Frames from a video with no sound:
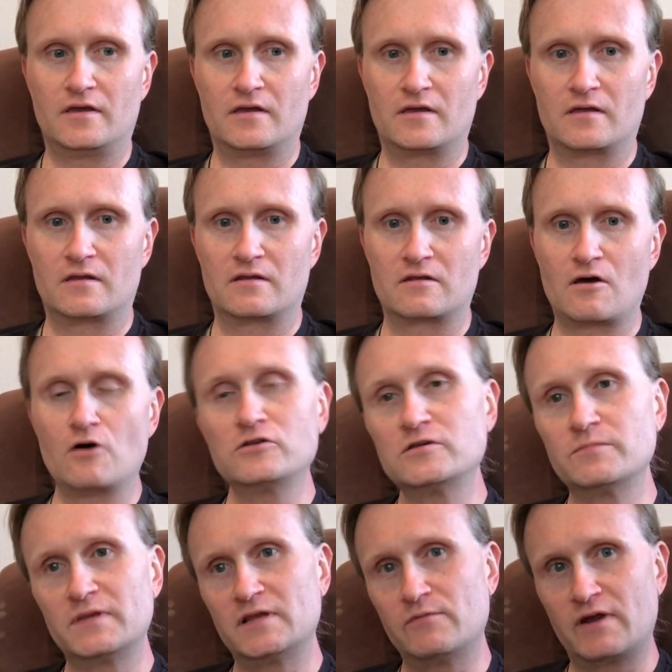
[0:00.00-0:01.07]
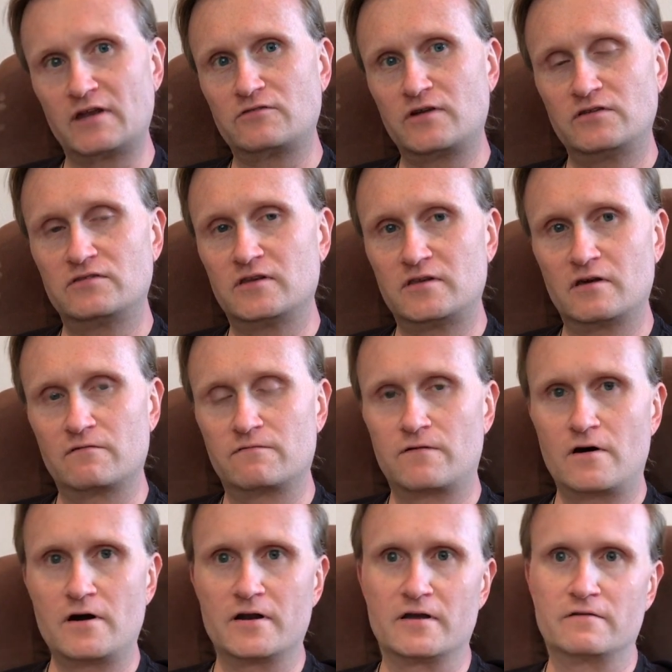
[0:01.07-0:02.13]
And ultimately, when I traced it down
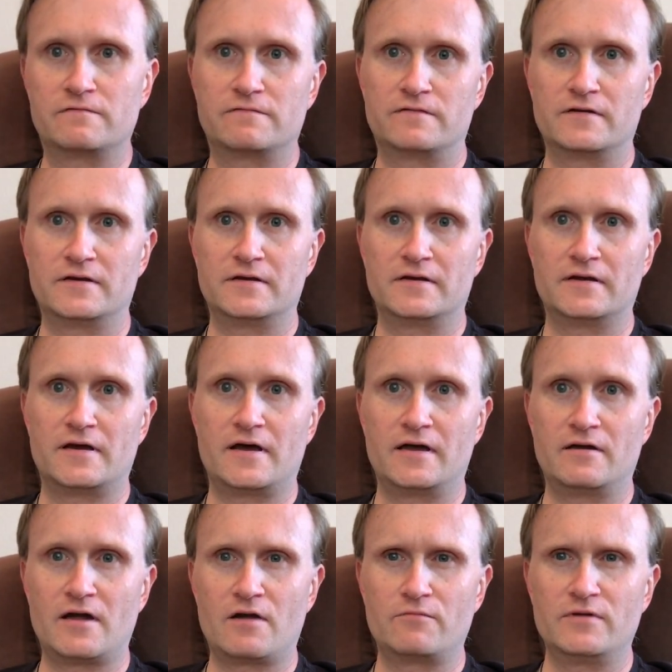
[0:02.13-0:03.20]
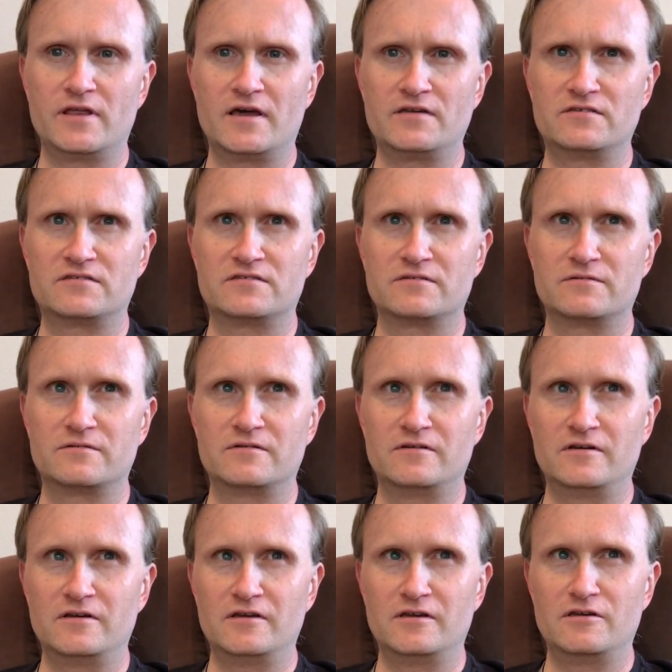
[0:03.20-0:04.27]
far enough, I, I realized,
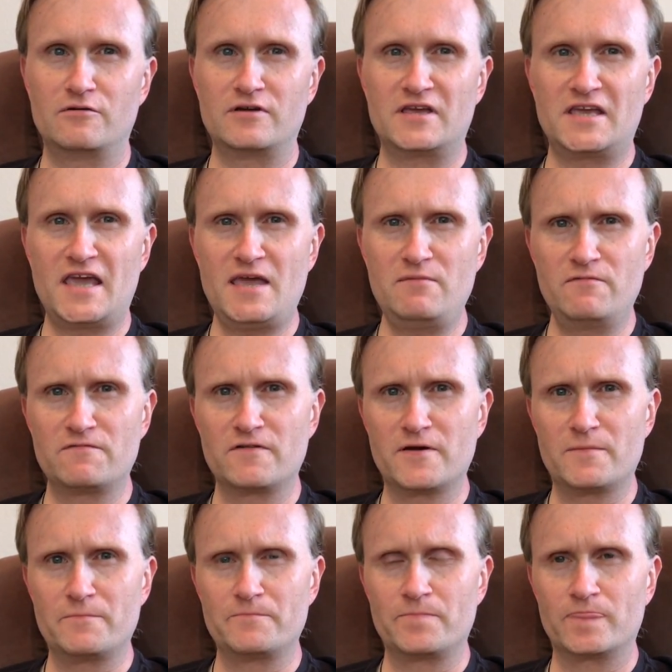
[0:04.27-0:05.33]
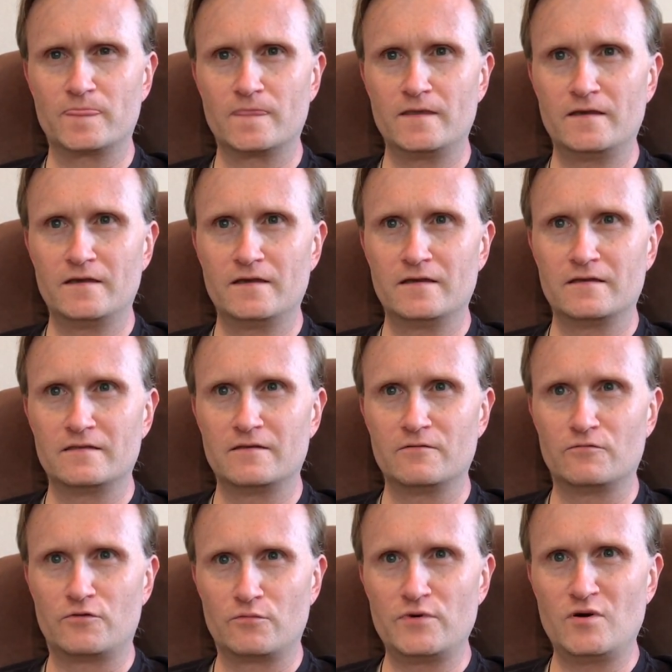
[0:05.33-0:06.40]
you know, it came from the,
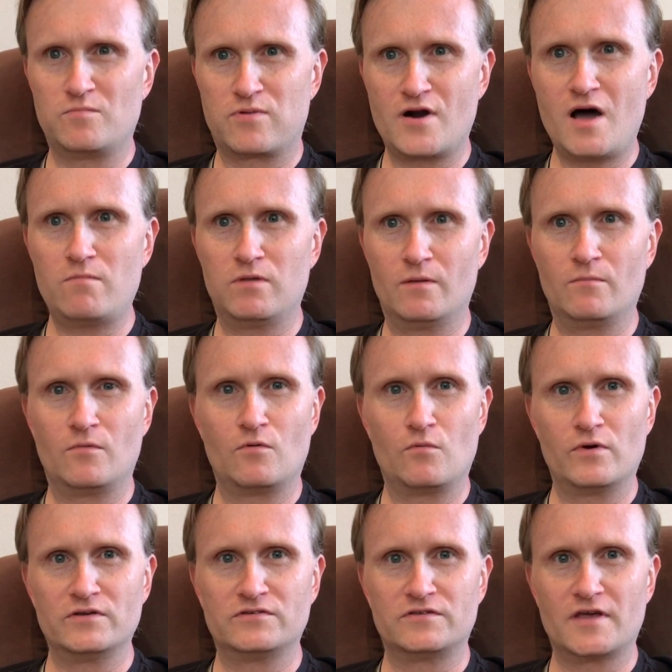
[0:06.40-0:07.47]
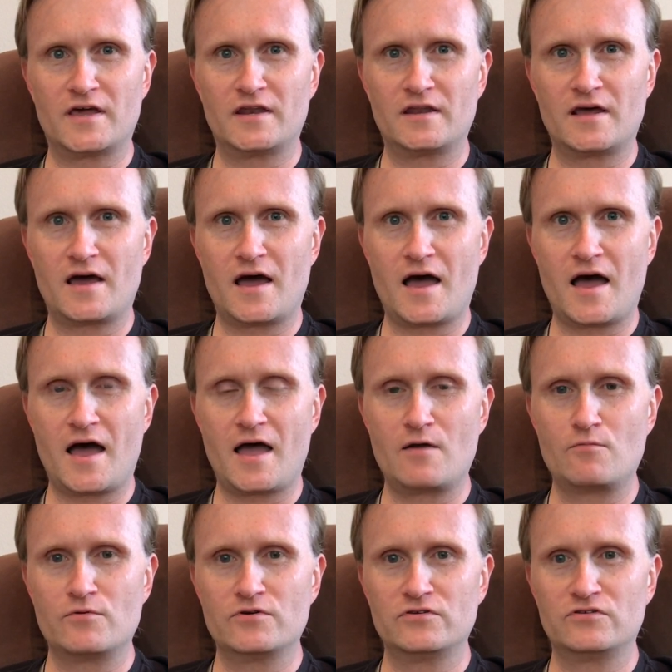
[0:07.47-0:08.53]
the real problem was that I
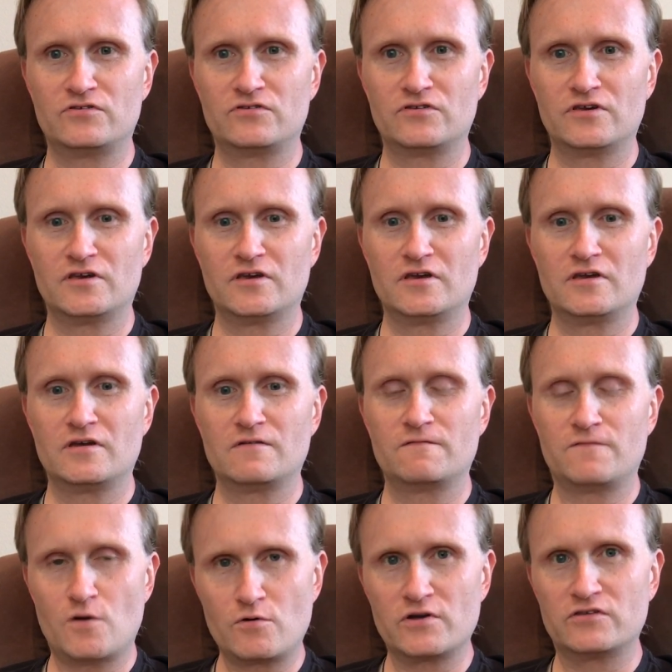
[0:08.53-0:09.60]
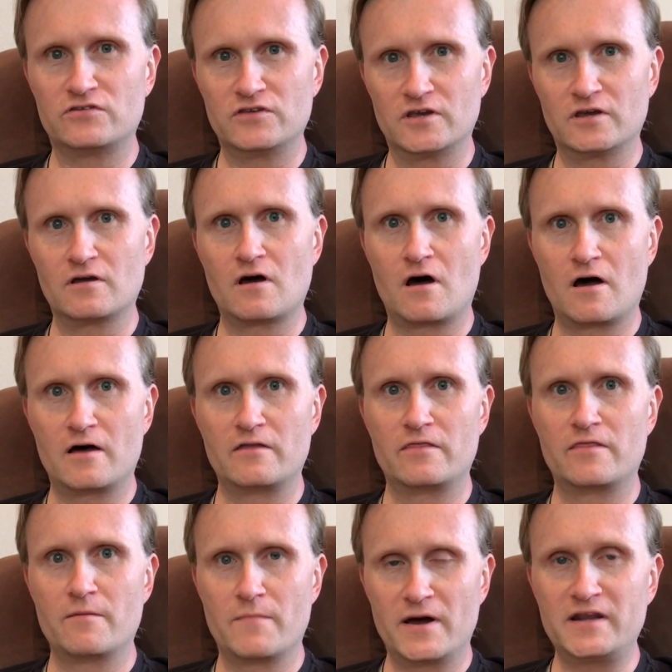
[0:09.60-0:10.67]
was focusing
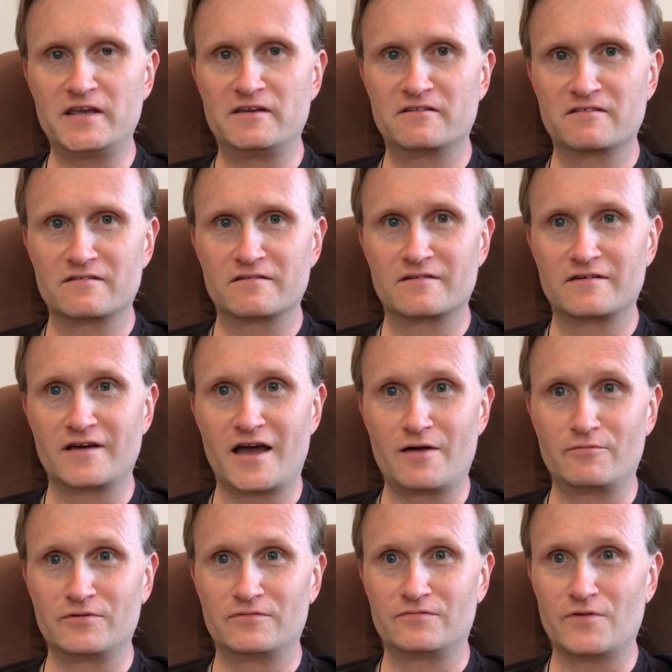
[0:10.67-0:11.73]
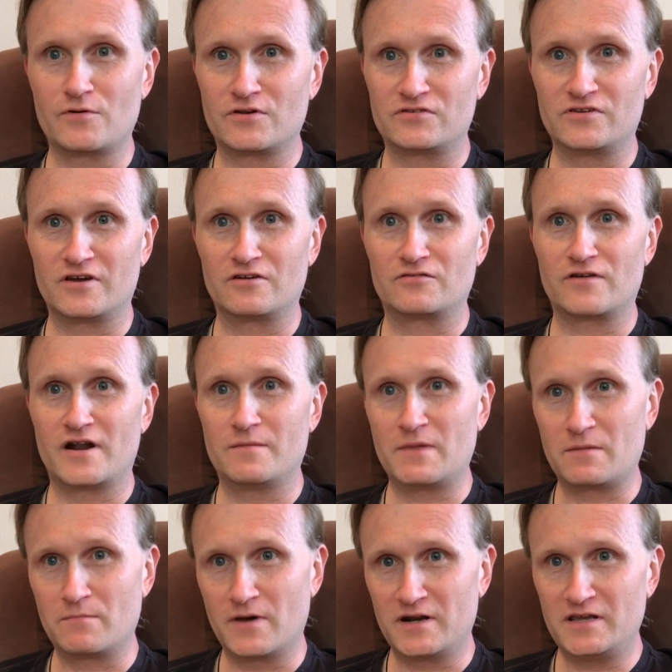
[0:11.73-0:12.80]
on the money. I was focusing on trying to
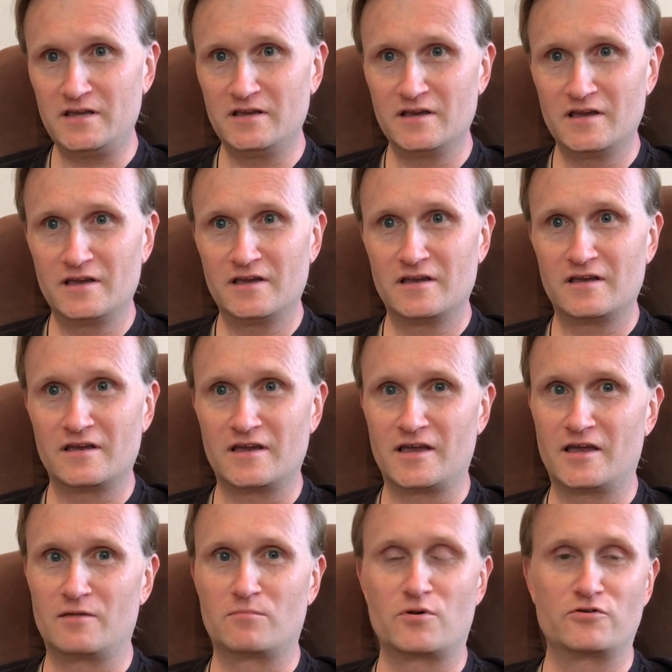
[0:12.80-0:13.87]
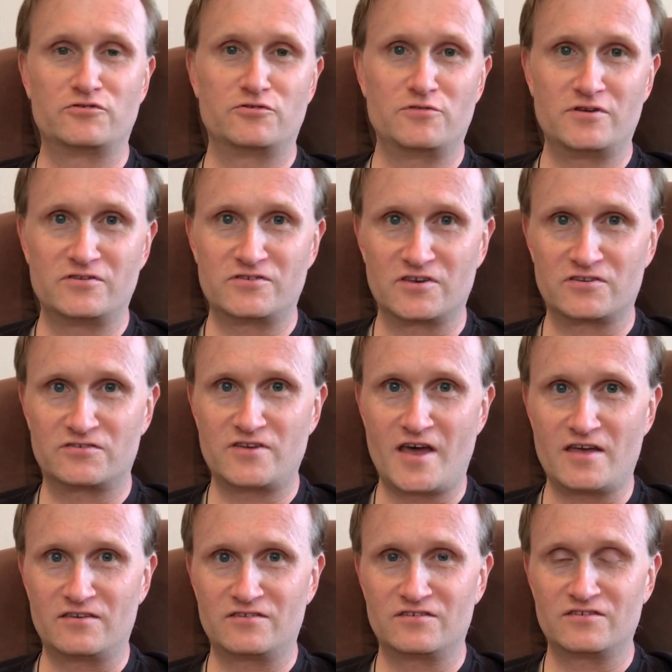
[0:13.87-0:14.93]
make money and pursuing
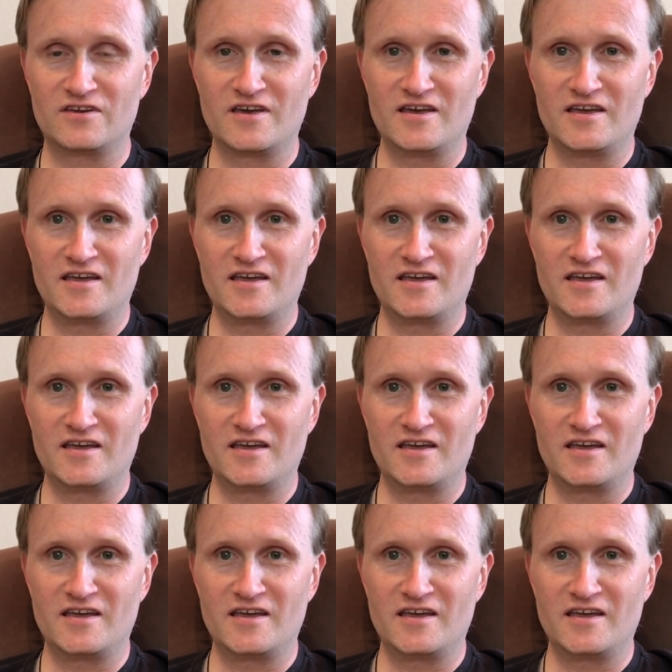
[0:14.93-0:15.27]
success.